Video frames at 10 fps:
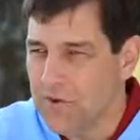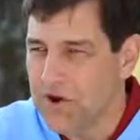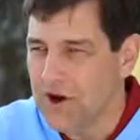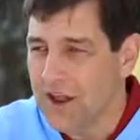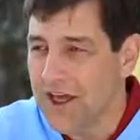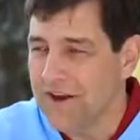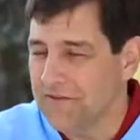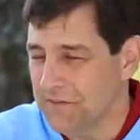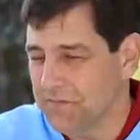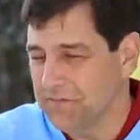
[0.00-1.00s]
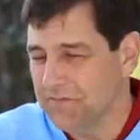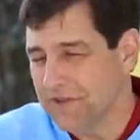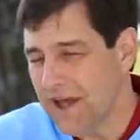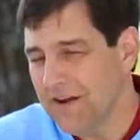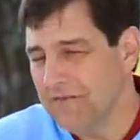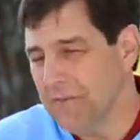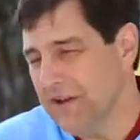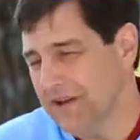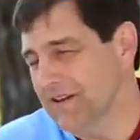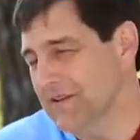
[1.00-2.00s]
Well, there are a lot of
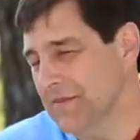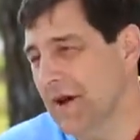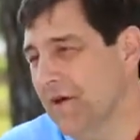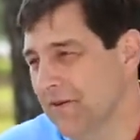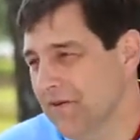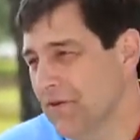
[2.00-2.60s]
opinions about